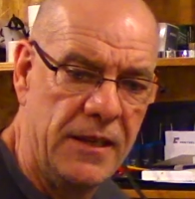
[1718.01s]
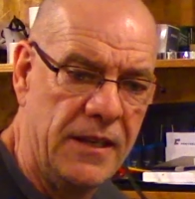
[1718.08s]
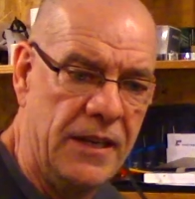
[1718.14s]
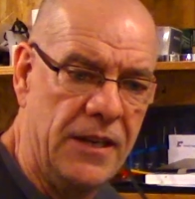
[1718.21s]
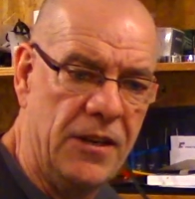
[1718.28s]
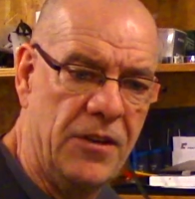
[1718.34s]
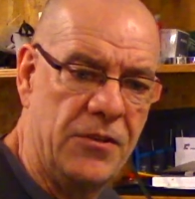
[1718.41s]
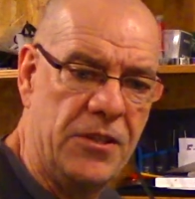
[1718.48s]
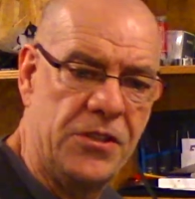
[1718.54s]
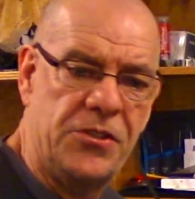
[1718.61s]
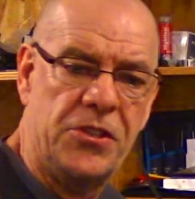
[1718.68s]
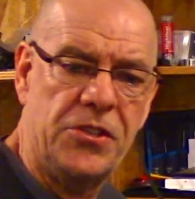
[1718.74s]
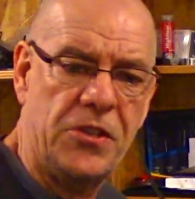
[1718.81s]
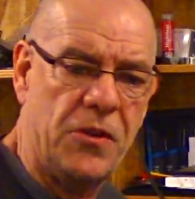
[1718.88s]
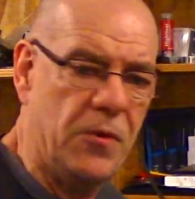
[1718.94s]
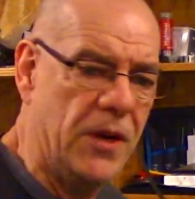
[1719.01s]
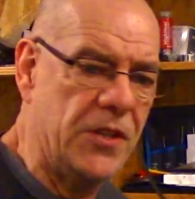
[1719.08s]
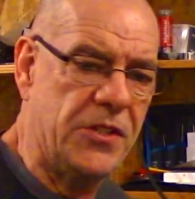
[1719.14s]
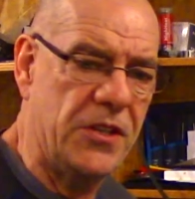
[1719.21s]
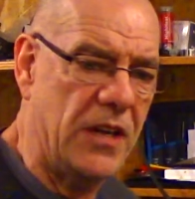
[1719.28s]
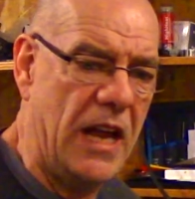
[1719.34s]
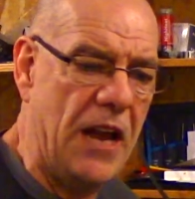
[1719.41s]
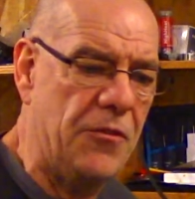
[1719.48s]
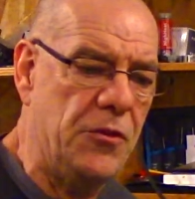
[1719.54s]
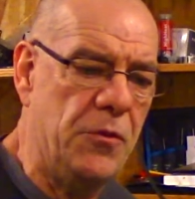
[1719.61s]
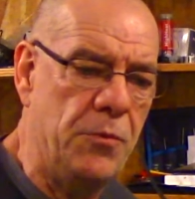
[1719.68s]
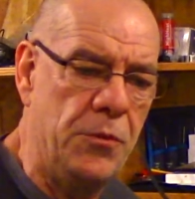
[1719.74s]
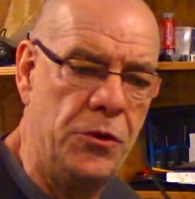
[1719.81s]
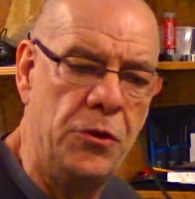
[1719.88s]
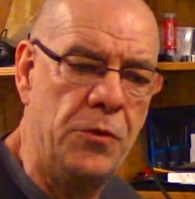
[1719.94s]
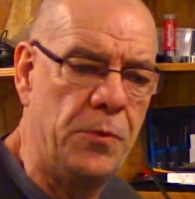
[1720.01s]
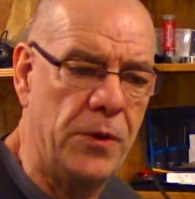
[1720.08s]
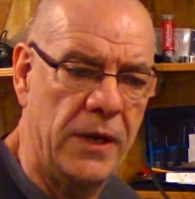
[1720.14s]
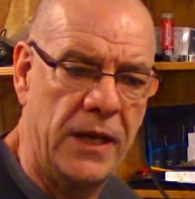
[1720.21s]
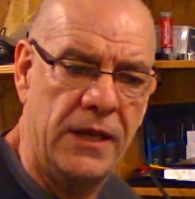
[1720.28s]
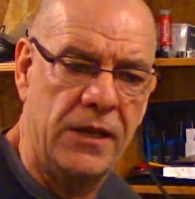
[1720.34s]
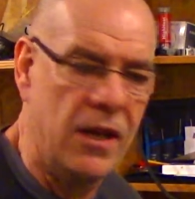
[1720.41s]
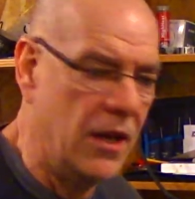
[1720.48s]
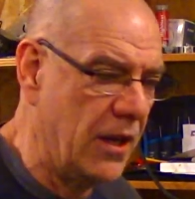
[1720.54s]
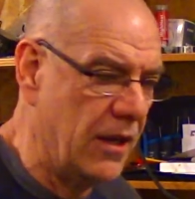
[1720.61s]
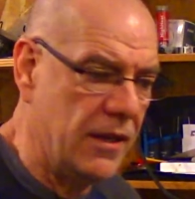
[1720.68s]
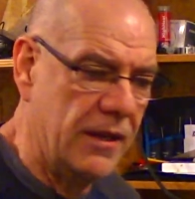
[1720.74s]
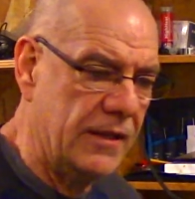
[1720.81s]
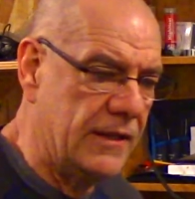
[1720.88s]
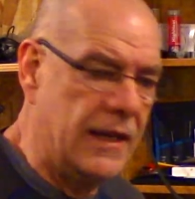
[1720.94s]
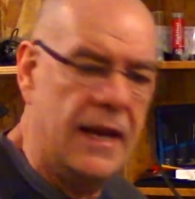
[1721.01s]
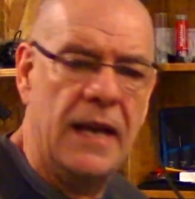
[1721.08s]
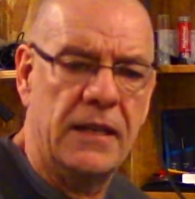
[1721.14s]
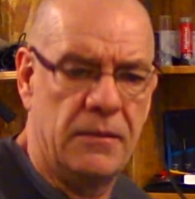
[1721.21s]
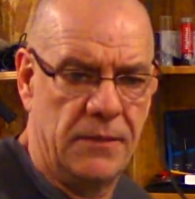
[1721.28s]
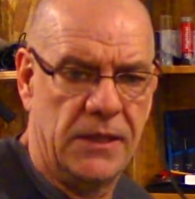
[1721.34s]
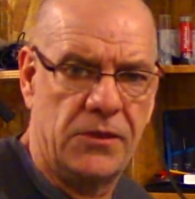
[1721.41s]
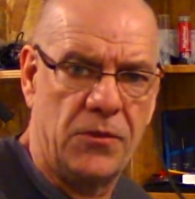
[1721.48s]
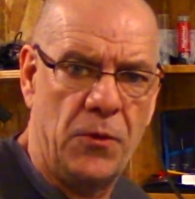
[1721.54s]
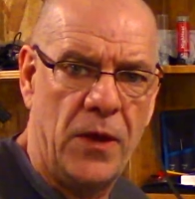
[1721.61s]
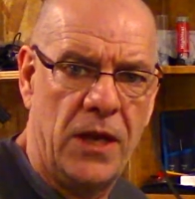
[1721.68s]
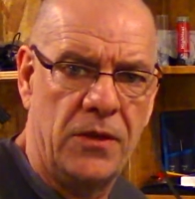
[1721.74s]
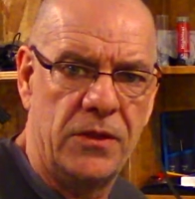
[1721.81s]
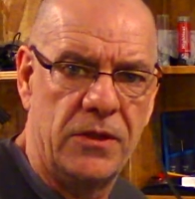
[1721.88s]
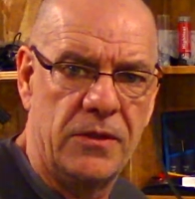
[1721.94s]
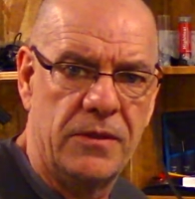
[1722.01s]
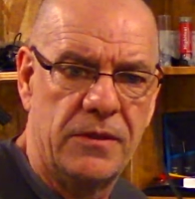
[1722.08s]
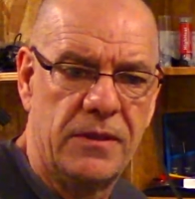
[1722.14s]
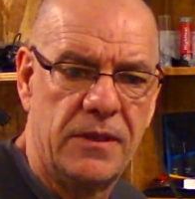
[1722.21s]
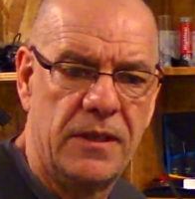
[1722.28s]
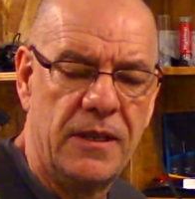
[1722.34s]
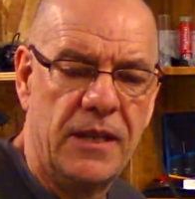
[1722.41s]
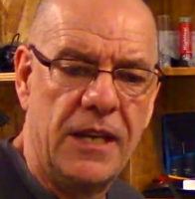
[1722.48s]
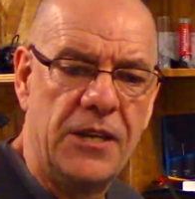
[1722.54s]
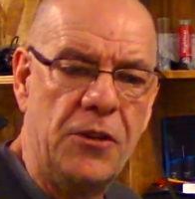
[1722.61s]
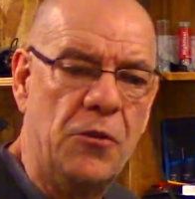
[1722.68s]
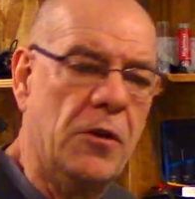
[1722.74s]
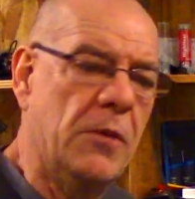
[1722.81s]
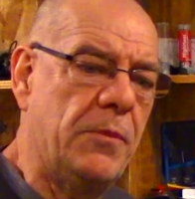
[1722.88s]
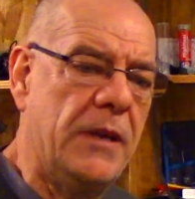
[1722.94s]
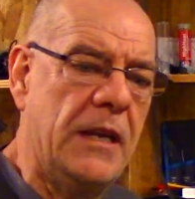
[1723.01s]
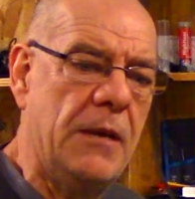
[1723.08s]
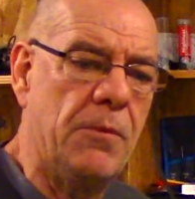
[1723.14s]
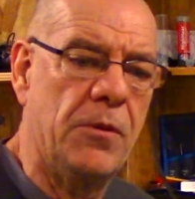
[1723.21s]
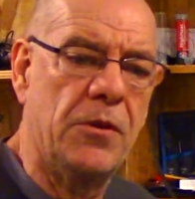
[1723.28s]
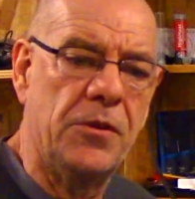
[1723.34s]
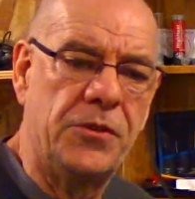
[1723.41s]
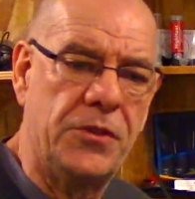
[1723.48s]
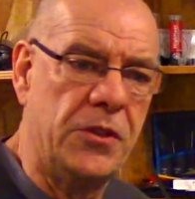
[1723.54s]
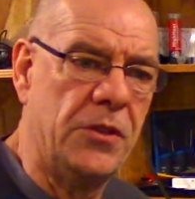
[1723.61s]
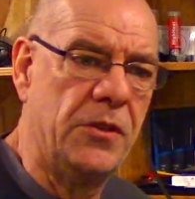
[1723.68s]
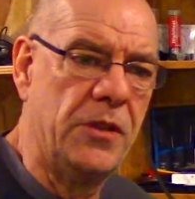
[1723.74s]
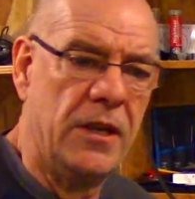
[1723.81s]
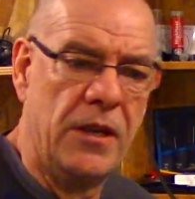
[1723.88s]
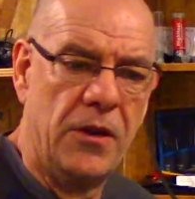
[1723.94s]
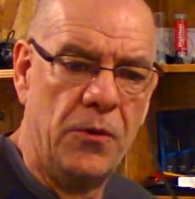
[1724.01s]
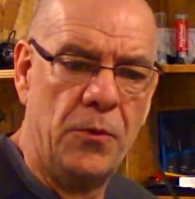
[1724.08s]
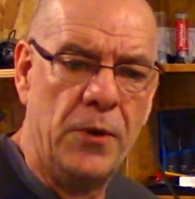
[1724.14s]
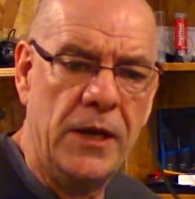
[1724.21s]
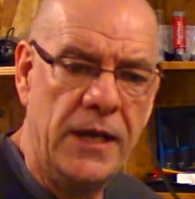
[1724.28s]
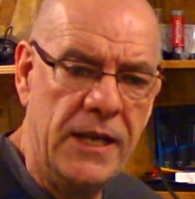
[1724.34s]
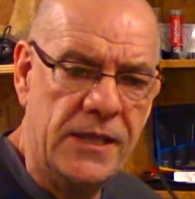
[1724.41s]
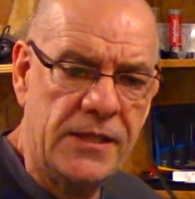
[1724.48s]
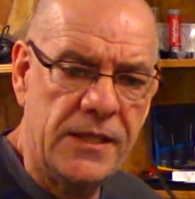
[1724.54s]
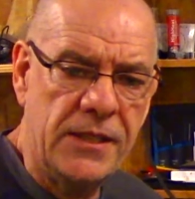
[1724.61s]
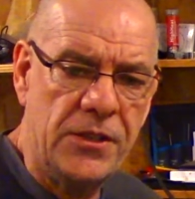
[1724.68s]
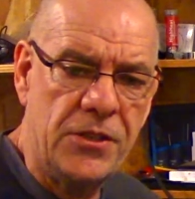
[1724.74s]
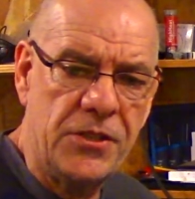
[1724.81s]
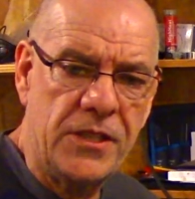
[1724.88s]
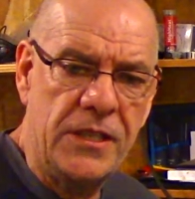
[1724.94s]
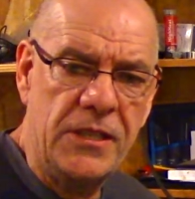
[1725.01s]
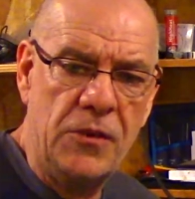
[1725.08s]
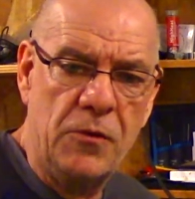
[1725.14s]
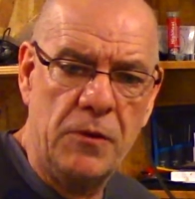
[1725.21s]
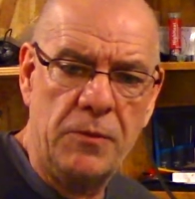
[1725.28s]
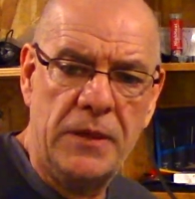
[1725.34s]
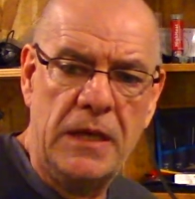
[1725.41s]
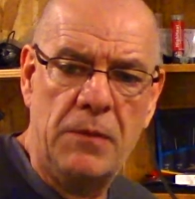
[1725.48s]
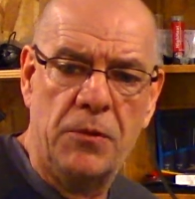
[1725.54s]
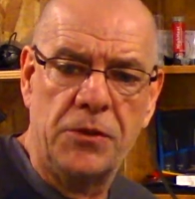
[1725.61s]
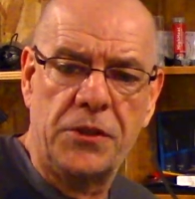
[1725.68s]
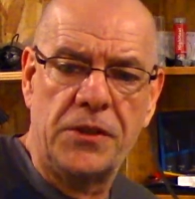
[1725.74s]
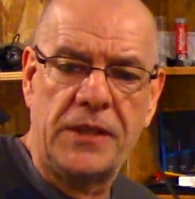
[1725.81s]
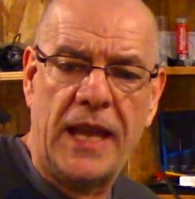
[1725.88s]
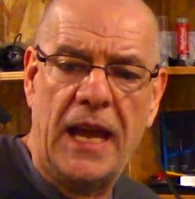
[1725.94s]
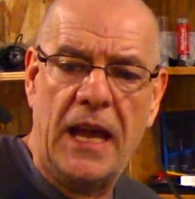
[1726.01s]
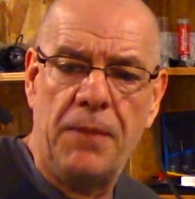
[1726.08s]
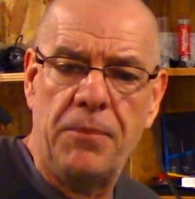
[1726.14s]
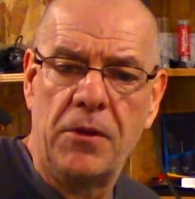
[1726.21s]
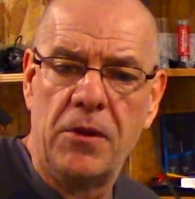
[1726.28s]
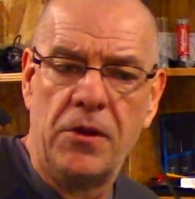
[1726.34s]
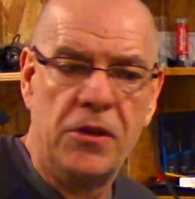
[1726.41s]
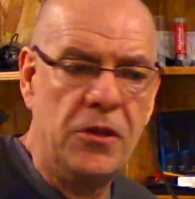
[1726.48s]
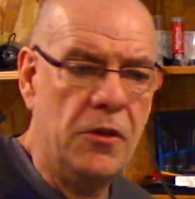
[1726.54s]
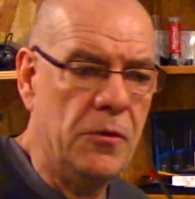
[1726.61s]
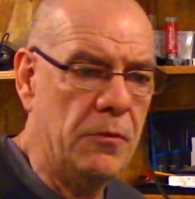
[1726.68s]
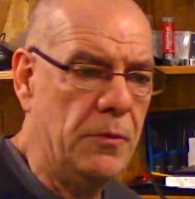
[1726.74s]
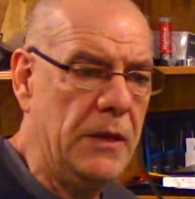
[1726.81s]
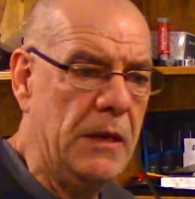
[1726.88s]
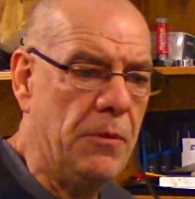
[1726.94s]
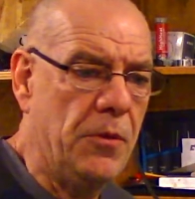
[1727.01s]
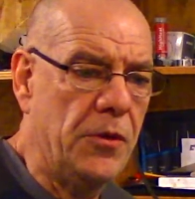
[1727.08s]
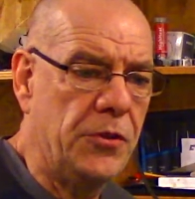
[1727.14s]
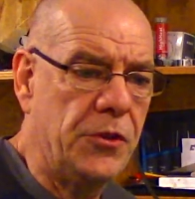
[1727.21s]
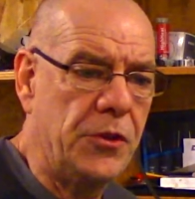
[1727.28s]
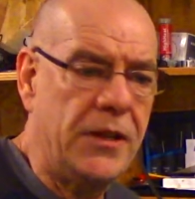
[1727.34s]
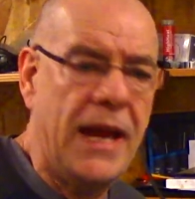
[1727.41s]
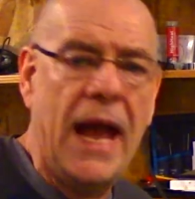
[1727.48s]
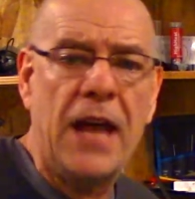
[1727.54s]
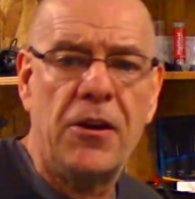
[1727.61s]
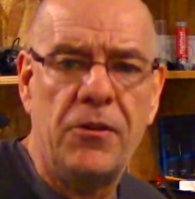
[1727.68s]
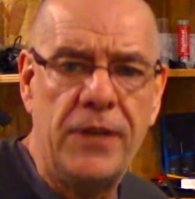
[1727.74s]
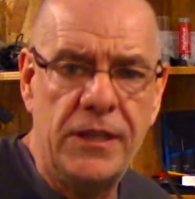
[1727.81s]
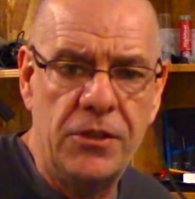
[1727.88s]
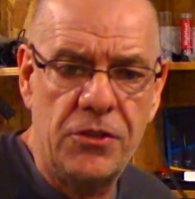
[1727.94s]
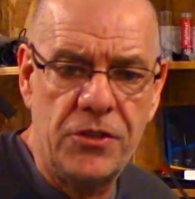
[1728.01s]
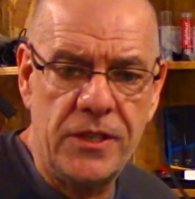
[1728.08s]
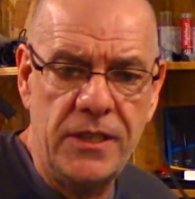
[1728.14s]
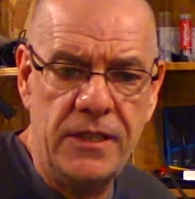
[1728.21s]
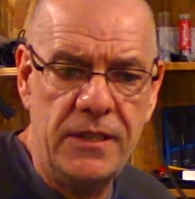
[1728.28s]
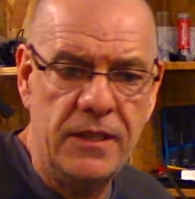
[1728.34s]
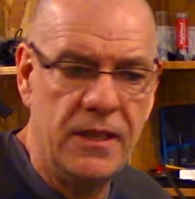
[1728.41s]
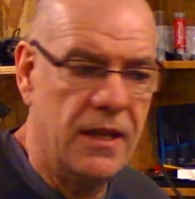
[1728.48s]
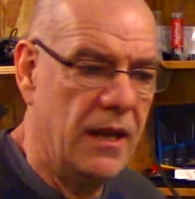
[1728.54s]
You know, it's just a question of how you manipulate the element around you. And you will be able to release energy, you will be able to tap, you will be able to gather energy,